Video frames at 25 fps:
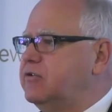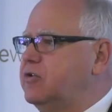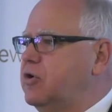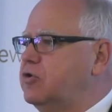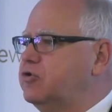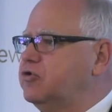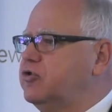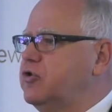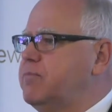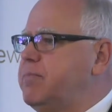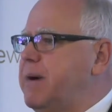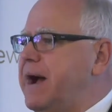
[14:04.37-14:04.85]

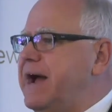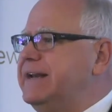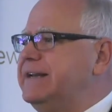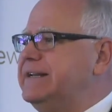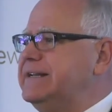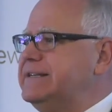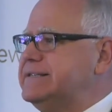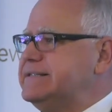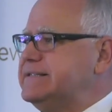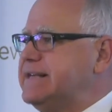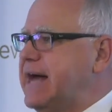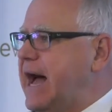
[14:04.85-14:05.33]
Those are by
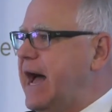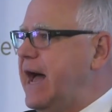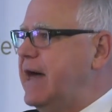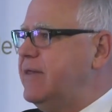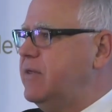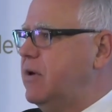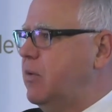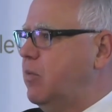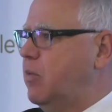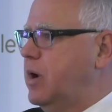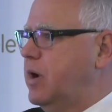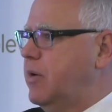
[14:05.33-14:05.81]

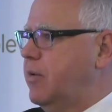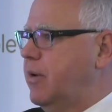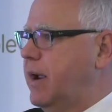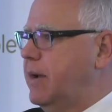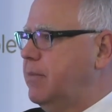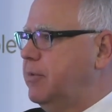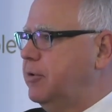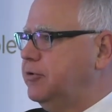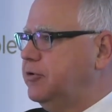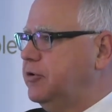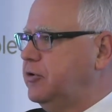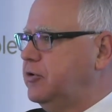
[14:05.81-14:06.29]
design that we were
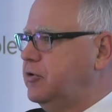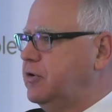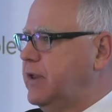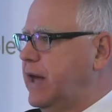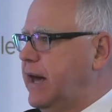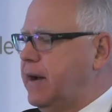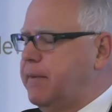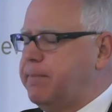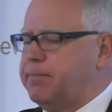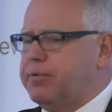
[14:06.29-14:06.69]
able to do that.